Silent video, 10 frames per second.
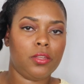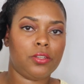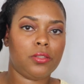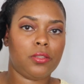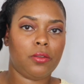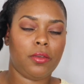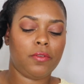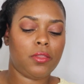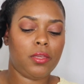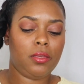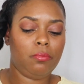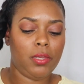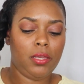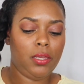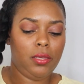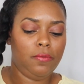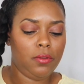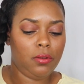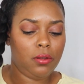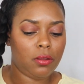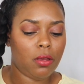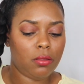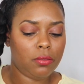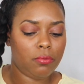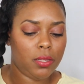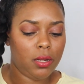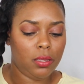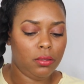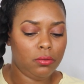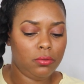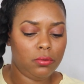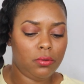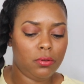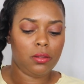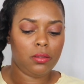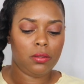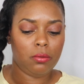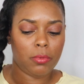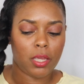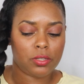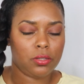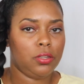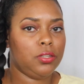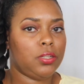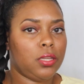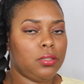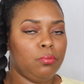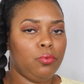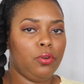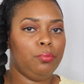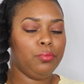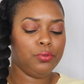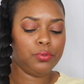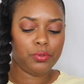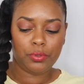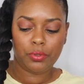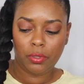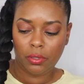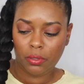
just so everything can be even all the way down. I'm actually gonna take some more mousse.